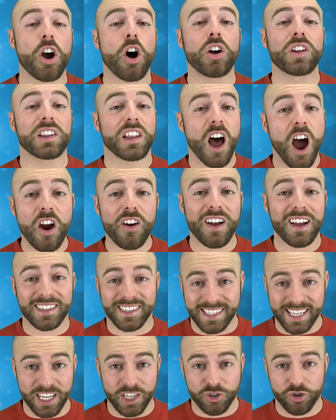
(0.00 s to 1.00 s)
called Laron
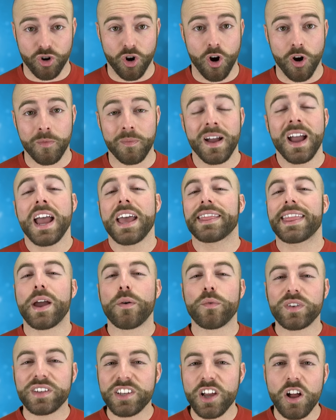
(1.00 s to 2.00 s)
syndrome
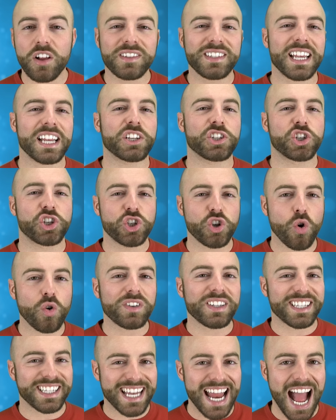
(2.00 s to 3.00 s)
that results in
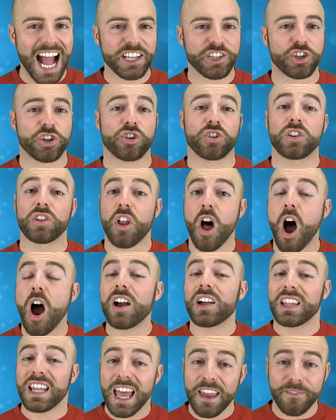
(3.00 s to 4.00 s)
short stature,
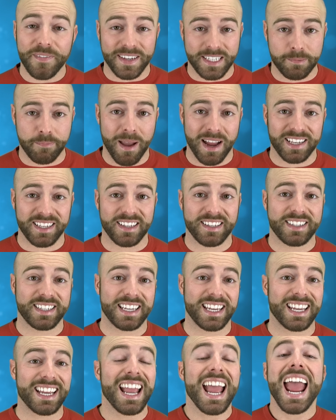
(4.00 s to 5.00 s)
long life expectancy,
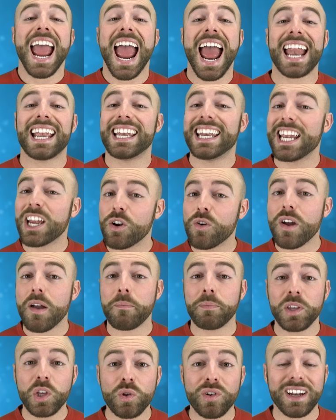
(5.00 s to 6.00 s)
expectancy, and near
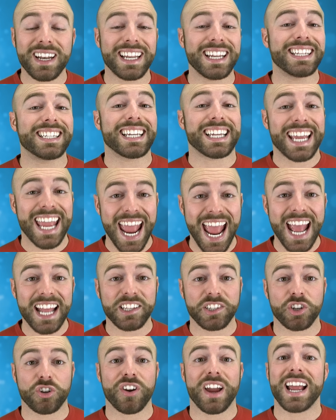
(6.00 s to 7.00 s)
immunity to
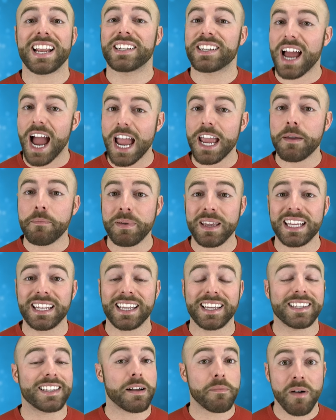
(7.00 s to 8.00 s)
cancer and
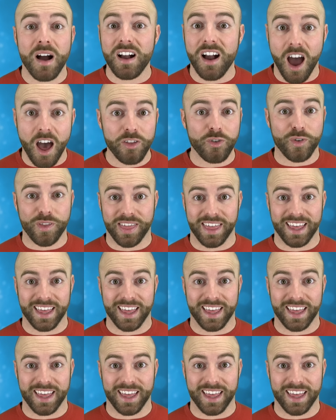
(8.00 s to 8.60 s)
diabetes, among other